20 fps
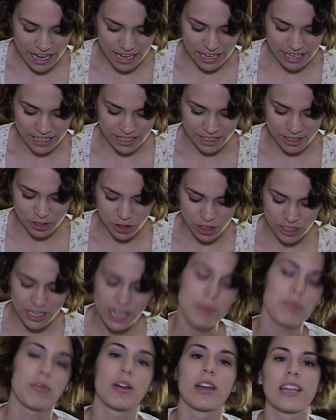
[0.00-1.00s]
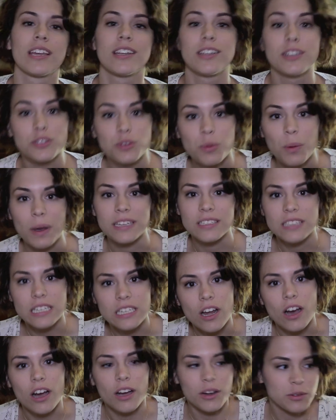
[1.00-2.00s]
and she came running in here twice
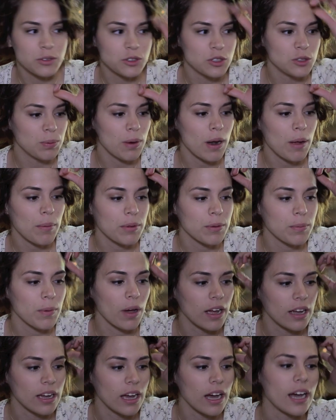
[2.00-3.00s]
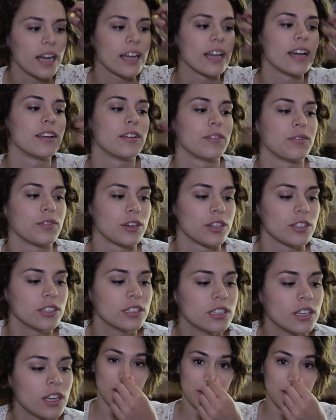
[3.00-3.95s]
to talk, which is probably why I got here first.